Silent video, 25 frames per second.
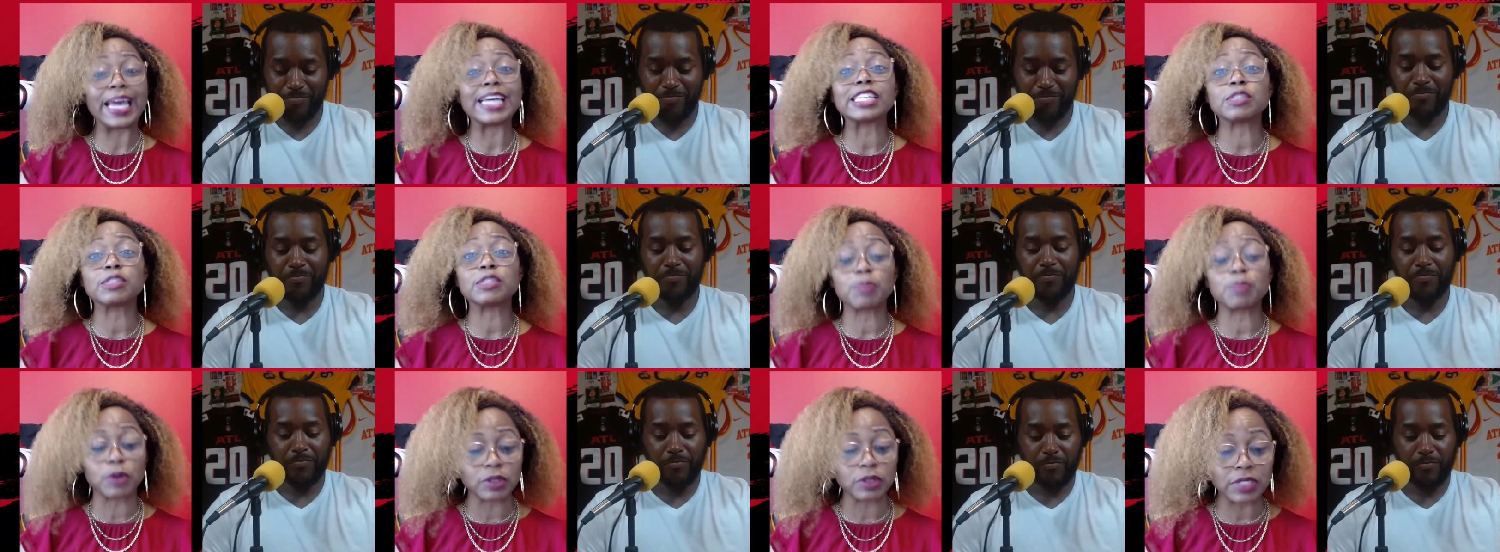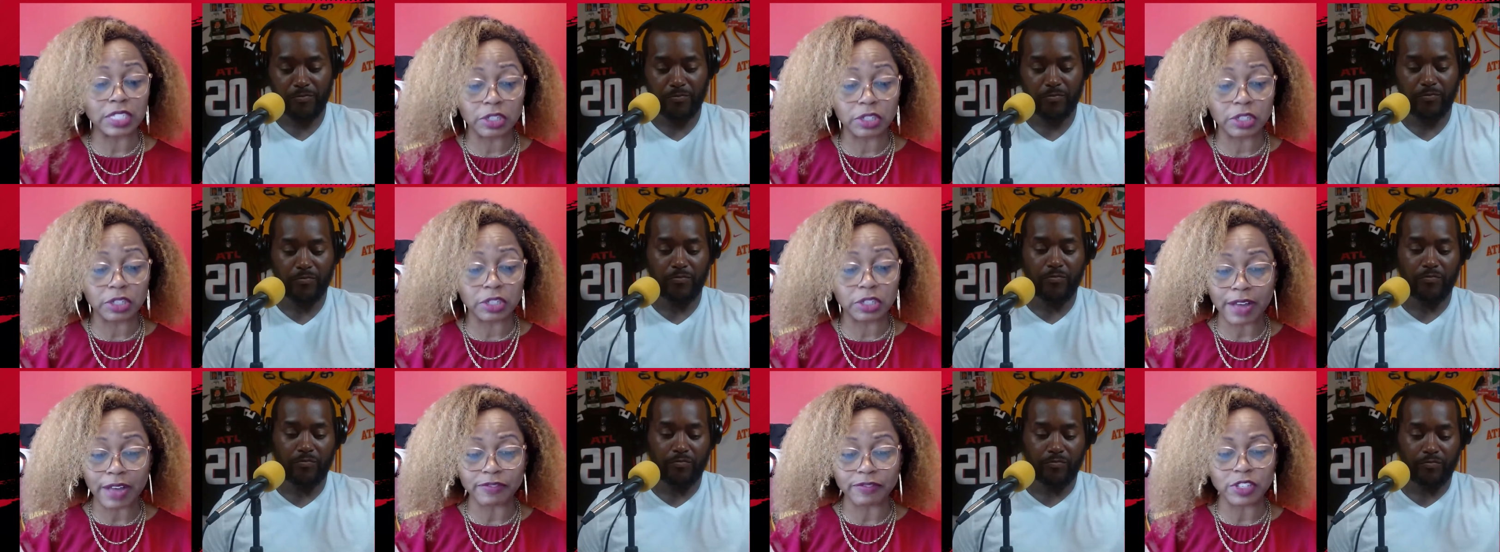Speaker 1: expertly
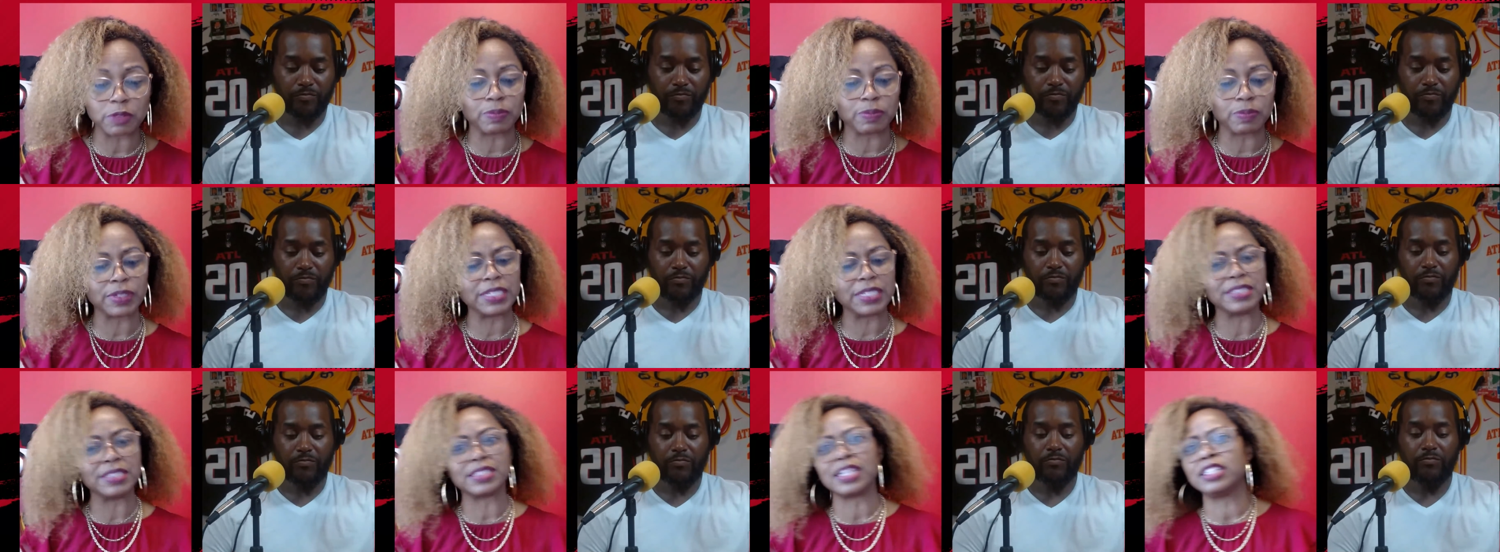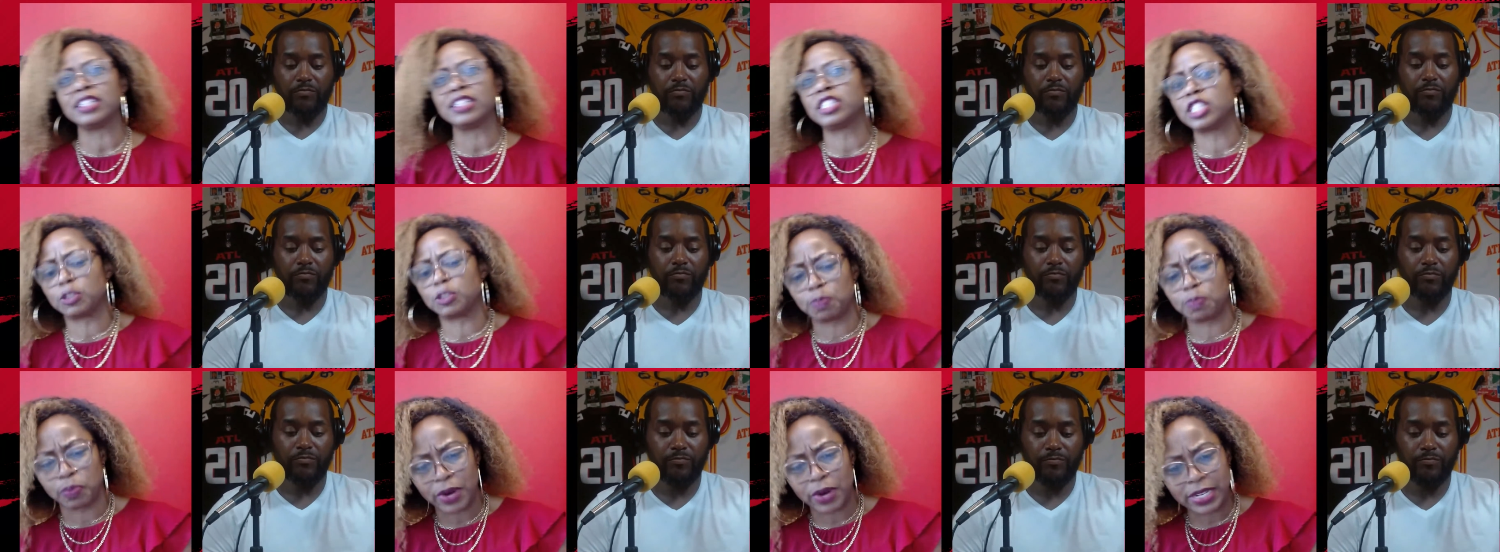crafted blends,
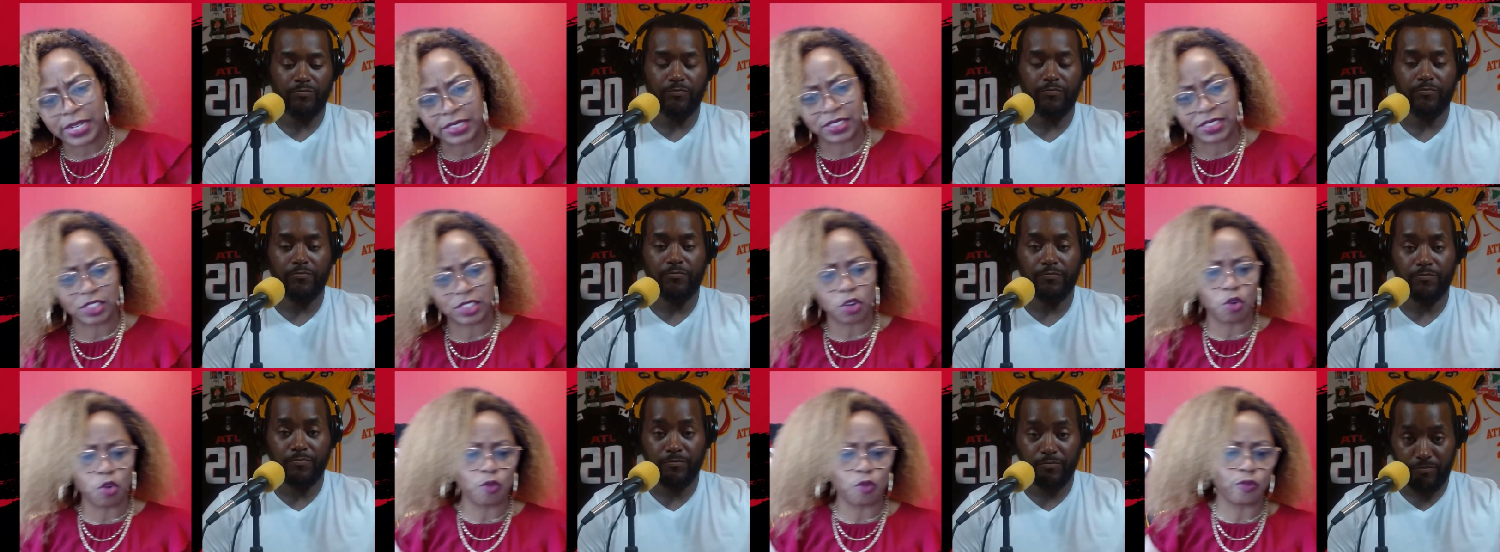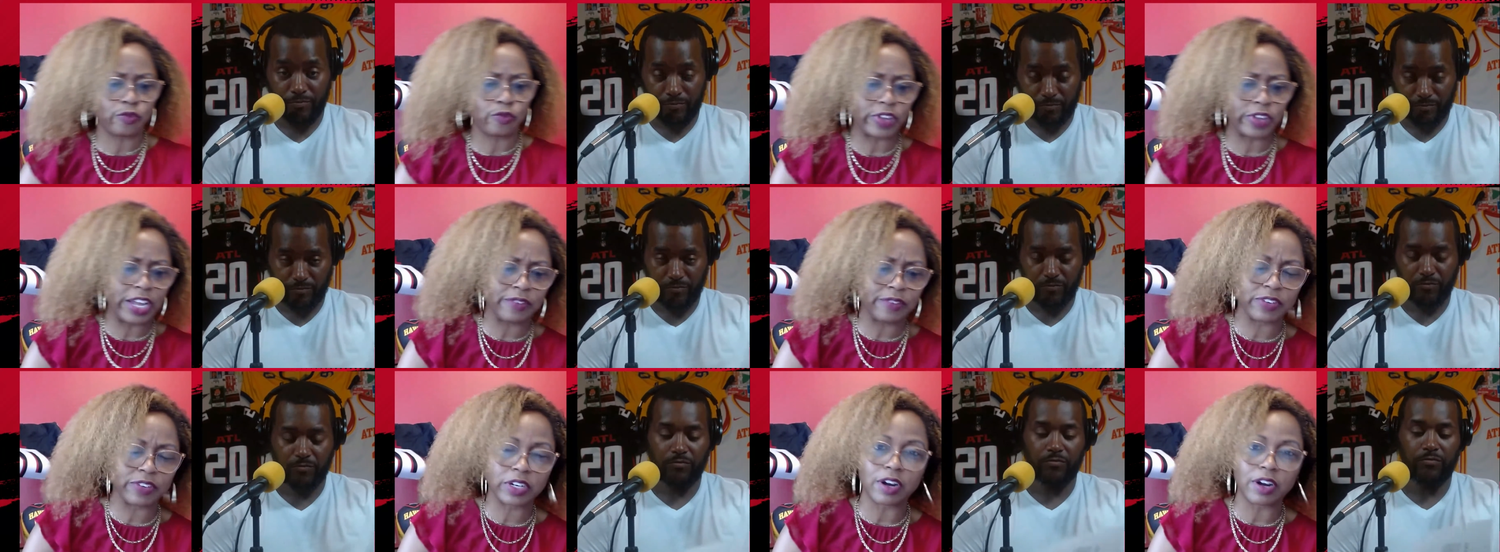espresso,
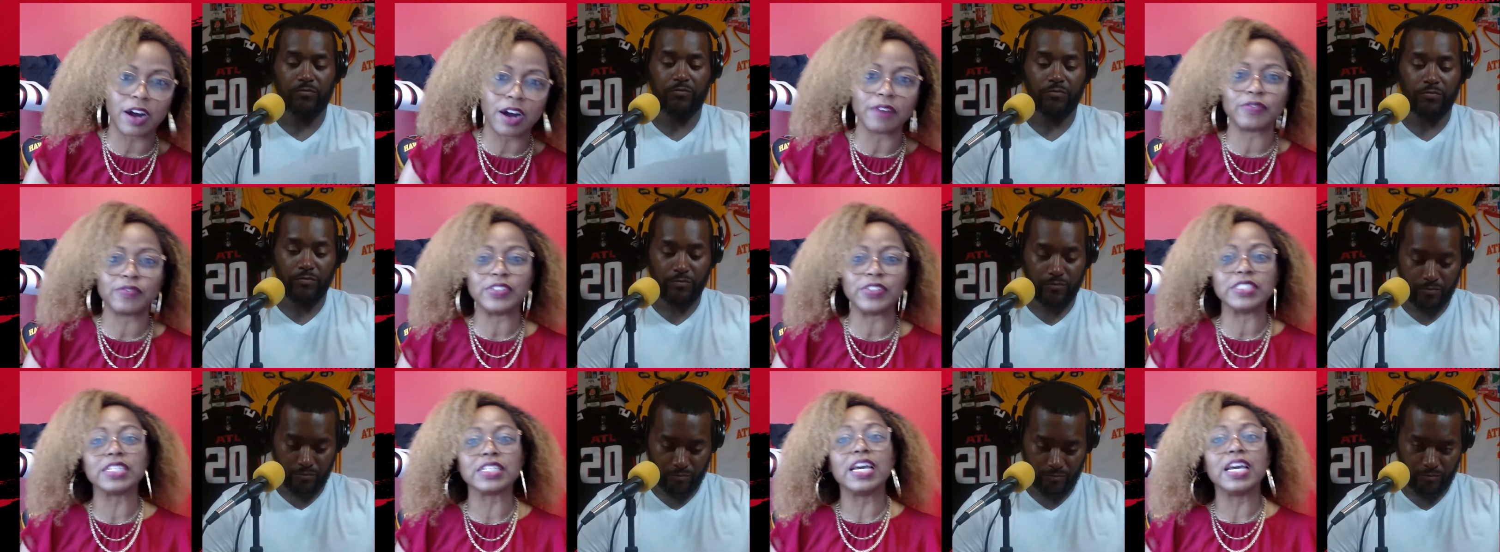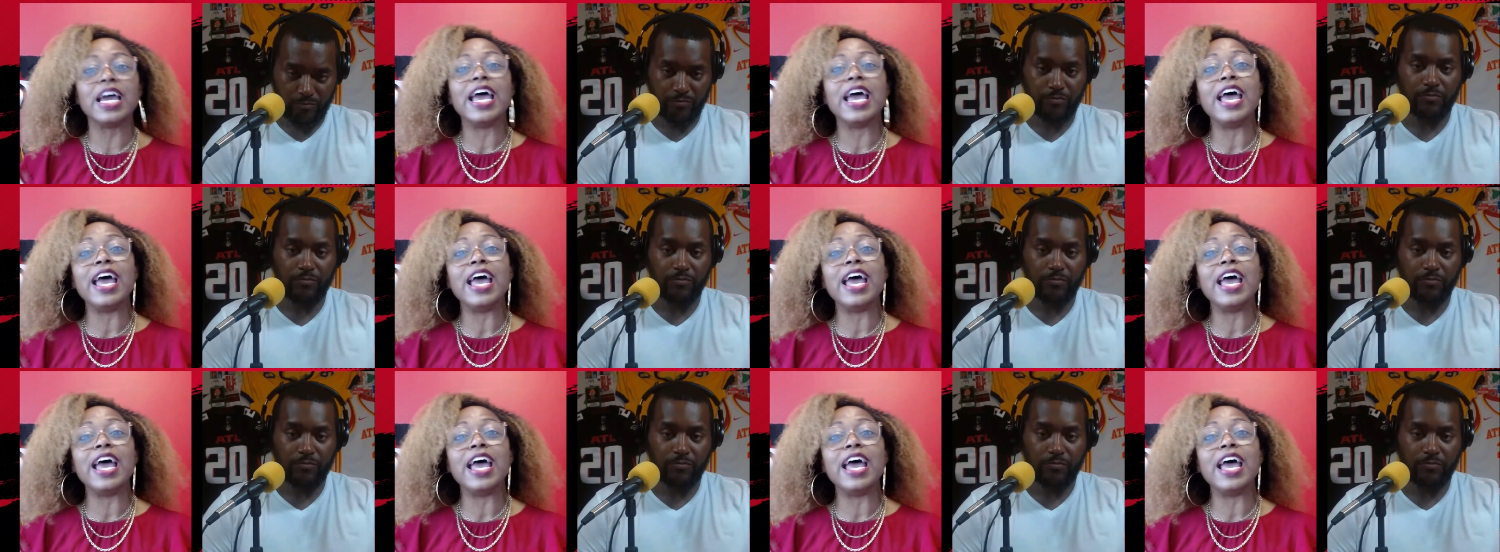flavored coffees.